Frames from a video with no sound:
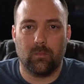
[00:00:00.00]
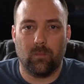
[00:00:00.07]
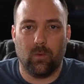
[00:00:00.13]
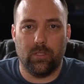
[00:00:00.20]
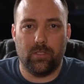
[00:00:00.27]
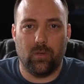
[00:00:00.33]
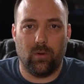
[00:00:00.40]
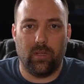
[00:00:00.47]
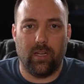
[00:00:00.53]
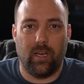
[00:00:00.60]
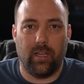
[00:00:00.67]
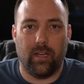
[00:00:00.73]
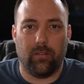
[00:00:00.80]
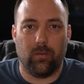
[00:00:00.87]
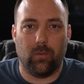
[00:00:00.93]
What's going
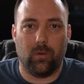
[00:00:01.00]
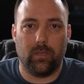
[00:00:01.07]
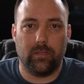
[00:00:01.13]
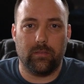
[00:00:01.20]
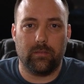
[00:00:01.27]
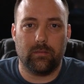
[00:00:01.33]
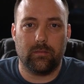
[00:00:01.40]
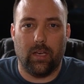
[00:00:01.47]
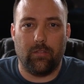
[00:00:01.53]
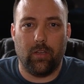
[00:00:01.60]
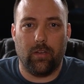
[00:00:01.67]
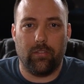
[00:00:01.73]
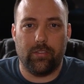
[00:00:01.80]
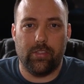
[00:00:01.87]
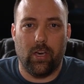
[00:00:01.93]
on, everyone? Have
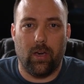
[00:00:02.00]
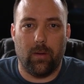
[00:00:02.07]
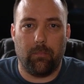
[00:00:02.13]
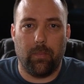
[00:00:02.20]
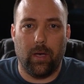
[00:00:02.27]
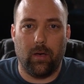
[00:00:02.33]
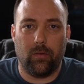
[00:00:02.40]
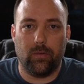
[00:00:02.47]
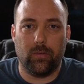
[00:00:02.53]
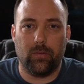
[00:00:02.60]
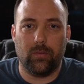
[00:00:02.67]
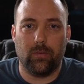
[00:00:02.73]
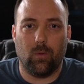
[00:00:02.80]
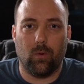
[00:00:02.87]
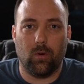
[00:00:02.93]
you ever thought about
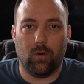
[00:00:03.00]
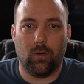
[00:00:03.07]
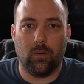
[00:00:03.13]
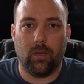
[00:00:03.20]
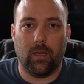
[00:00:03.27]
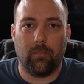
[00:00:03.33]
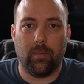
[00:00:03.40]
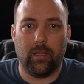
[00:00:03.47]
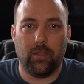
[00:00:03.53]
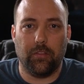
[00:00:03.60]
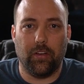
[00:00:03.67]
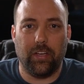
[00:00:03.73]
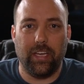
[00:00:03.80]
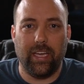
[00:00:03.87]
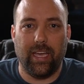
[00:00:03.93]
or have been
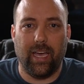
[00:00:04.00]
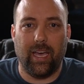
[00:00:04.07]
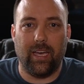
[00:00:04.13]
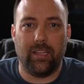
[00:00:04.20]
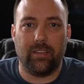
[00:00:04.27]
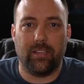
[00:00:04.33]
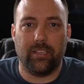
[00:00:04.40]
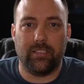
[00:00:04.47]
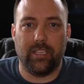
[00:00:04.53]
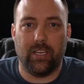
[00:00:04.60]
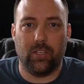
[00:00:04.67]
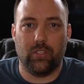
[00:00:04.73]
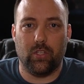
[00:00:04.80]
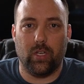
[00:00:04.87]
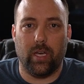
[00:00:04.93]
looking at the
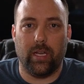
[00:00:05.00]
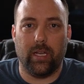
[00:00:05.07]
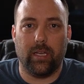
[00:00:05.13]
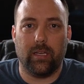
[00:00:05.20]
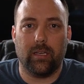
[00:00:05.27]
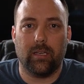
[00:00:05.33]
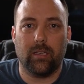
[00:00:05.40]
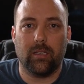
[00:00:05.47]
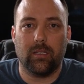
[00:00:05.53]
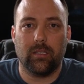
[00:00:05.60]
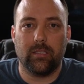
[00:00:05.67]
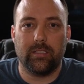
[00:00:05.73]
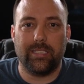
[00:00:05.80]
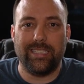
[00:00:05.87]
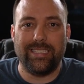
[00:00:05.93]
TaoTronic
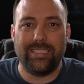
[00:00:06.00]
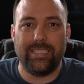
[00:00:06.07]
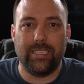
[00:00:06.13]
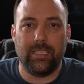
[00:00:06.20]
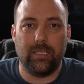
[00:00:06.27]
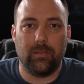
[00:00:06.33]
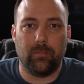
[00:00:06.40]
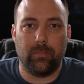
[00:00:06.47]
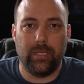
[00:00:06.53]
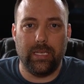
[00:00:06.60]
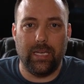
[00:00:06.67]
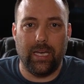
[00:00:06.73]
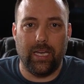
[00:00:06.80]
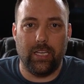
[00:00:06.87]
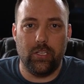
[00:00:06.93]

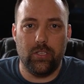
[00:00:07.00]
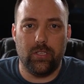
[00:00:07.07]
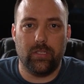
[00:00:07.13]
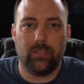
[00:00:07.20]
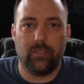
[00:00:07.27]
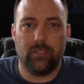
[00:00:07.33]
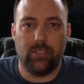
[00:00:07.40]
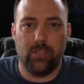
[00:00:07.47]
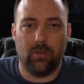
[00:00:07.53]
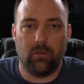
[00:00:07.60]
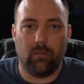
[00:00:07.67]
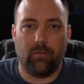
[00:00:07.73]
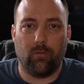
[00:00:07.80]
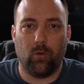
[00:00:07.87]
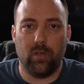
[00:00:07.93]

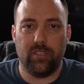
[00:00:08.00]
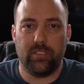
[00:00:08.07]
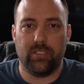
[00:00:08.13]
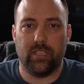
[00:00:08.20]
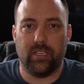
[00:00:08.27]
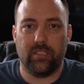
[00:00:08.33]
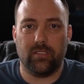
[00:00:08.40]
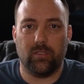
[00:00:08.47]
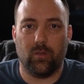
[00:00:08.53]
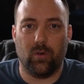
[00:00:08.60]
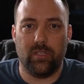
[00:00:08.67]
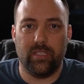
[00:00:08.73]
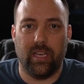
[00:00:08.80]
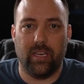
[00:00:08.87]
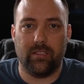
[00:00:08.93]
BH046
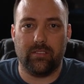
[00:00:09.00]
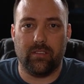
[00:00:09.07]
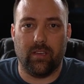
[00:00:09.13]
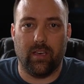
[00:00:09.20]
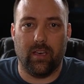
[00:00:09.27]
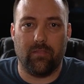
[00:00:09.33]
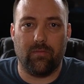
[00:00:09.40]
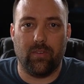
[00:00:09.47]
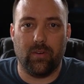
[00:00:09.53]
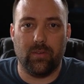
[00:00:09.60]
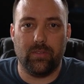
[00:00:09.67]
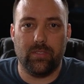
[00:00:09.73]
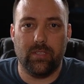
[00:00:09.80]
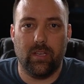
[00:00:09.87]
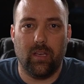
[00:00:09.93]
noise canceling
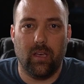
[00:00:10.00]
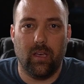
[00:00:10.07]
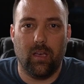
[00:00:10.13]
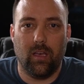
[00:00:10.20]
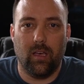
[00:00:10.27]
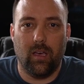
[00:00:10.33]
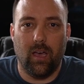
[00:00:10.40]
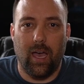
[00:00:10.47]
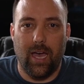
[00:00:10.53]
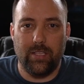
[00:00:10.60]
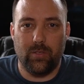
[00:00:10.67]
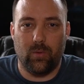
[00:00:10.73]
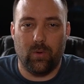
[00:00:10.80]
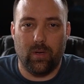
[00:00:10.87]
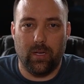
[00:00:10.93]
headphones?
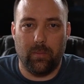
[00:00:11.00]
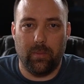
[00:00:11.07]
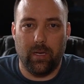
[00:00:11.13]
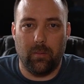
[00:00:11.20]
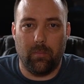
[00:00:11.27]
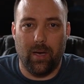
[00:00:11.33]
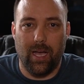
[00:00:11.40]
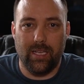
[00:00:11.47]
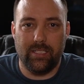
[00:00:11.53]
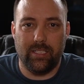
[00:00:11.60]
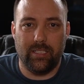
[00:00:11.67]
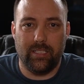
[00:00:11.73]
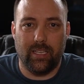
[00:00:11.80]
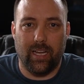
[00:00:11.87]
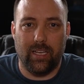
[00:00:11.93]
That's what we're going to be
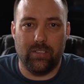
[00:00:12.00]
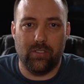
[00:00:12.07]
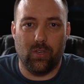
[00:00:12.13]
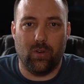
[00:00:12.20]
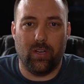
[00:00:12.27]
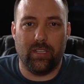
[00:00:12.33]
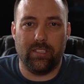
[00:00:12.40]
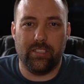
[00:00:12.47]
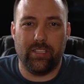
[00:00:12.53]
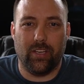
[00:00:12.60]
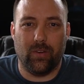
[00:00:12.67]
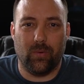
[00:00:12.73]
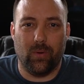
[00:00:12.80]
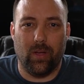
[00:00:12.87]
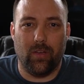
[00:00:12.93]
unboxing today, so go ahead and
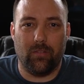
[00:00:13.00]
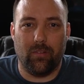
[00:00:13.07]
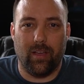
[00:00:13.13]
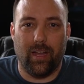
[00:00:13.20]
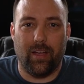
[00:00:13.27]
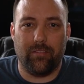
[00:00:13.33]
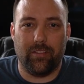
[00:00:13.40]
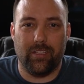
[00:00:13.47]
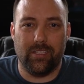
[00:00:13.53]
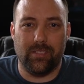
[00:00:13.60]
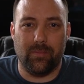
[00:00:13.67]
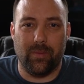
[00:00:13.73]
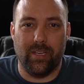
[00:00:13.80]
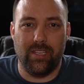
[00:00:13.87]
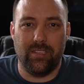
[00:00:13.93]
stick around right after
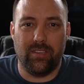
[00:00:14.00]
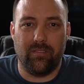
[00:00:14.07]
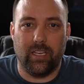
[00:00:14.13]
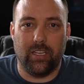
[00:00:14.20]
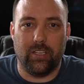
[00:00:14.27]
this amazing